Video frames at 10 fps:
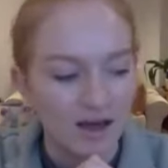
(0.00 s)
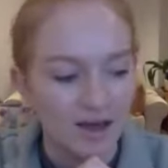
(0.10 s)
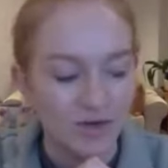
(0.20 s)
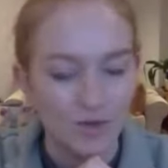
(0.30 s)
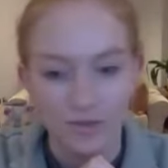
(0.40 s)

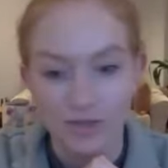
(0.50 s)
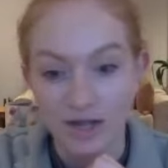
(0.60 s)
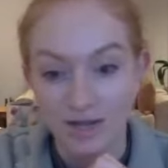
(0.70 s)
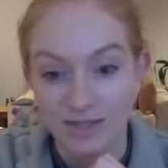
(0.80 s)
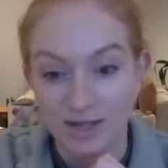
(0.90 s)
in normal
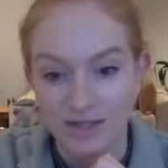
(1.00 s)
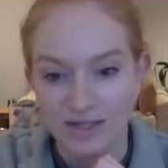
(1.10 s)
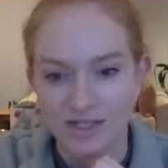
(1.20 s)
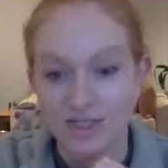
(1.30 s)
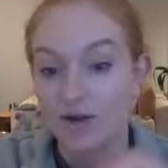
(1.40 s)

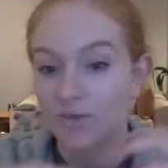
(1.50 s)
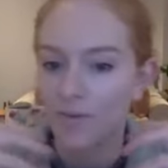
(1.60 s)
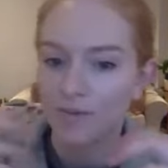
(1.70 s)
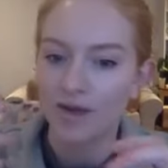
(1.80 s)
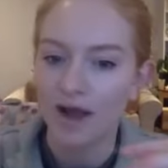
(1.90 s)
circumstances. So
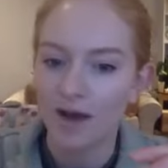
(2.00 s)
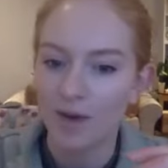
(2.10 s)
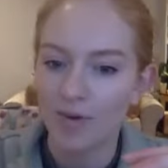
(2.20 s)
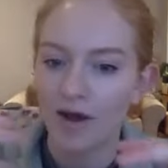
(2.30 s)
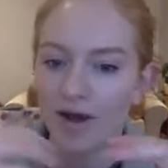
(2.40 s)
when we
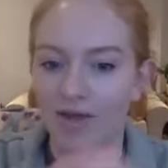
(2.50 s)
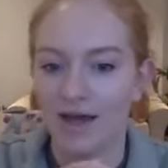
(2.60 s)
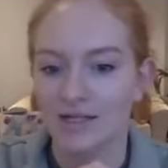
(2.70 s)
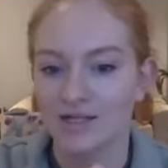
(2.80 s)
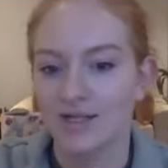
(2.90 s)
apply
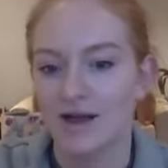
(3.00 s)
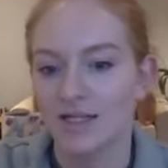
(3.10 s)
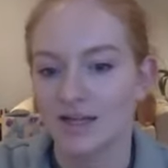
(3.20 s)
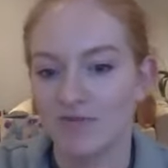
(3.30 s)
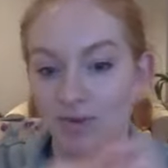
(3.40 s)
that to the
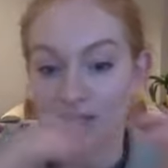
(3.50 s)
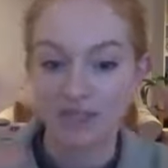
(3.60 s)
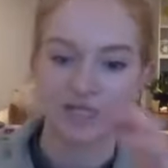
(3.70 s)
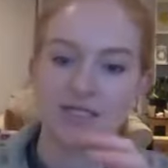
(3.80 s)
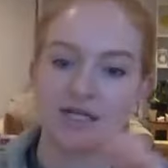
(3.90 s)
idea of PTSD,